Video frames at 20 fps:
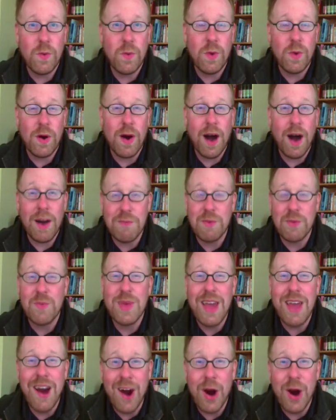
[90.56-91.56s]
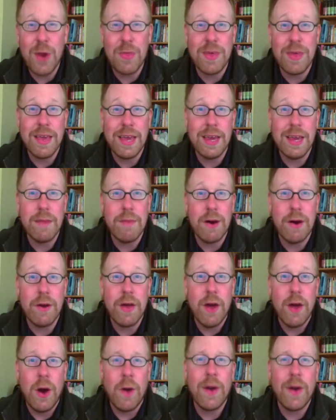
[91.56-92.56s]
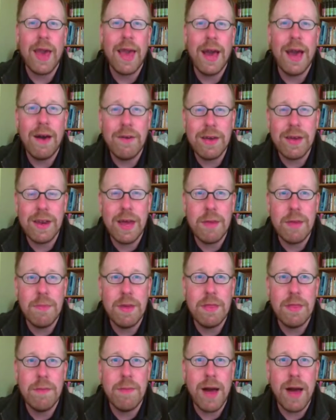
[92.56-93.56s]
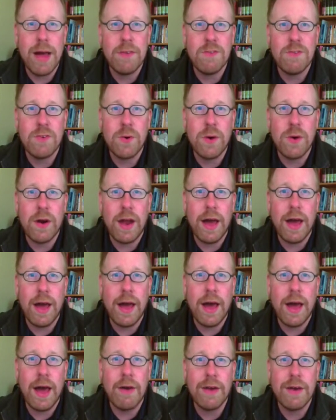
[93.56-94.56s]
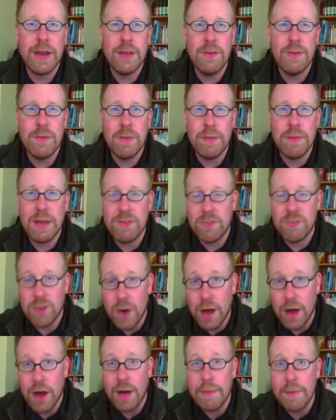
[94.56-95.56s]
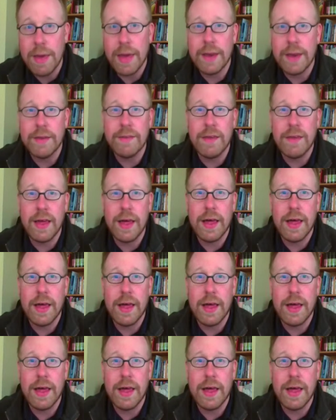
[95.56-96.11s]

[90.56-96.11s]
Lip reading: often we are thinking about, okay, how can I be the best, or how can I do the best job, and